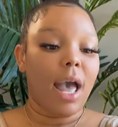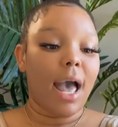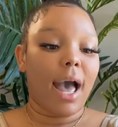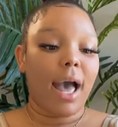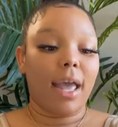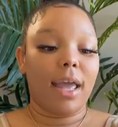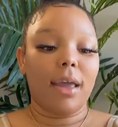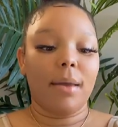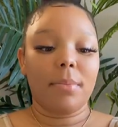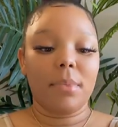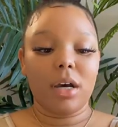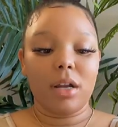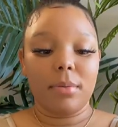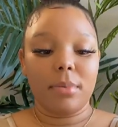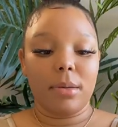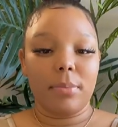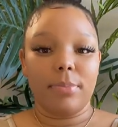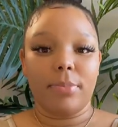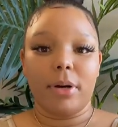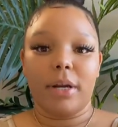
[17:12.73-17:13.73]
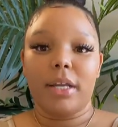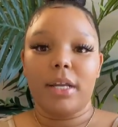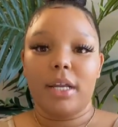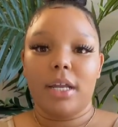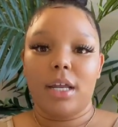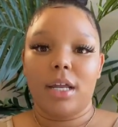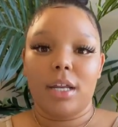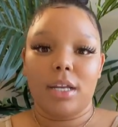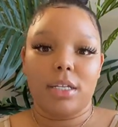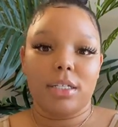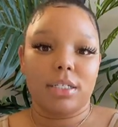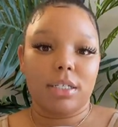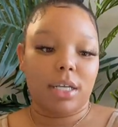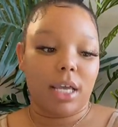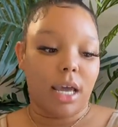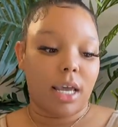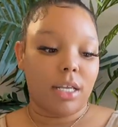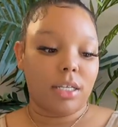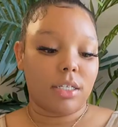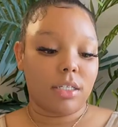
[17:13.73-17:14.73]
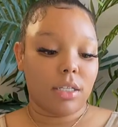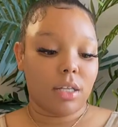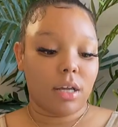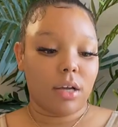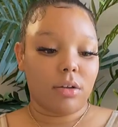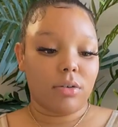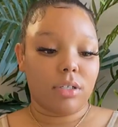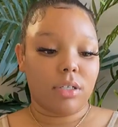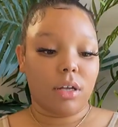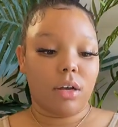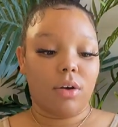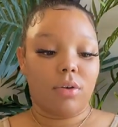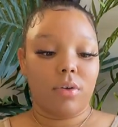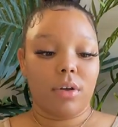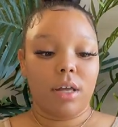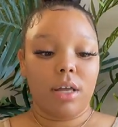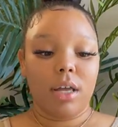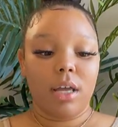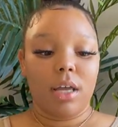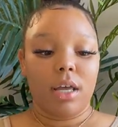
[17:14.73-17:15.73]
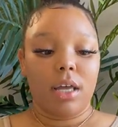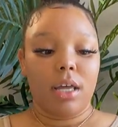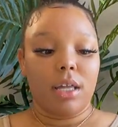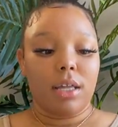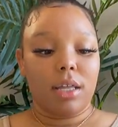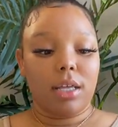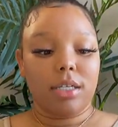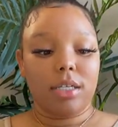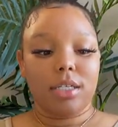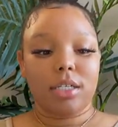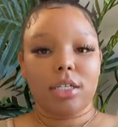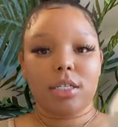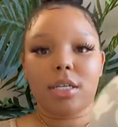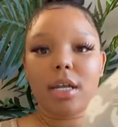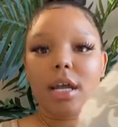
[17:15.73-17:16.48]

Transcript: I am going to be bringing it in its case though. So this is just